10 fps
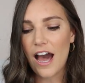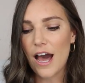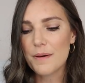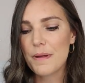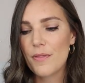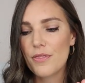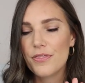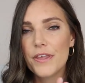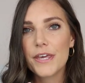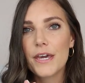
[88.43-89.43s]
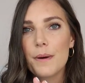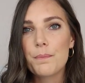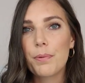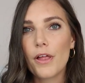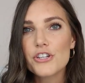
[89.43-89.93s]
The
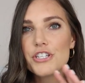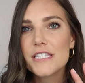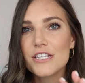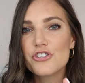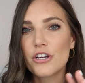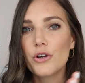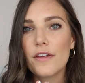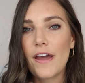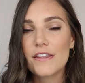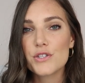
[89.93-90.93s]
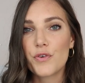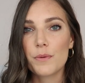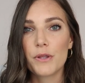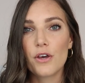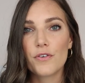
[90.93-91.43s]
blushes in general, I've had this
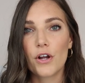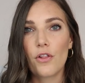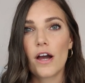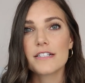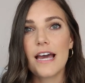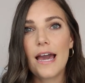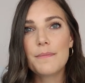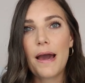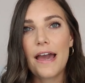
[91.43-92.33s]
formula for a long time.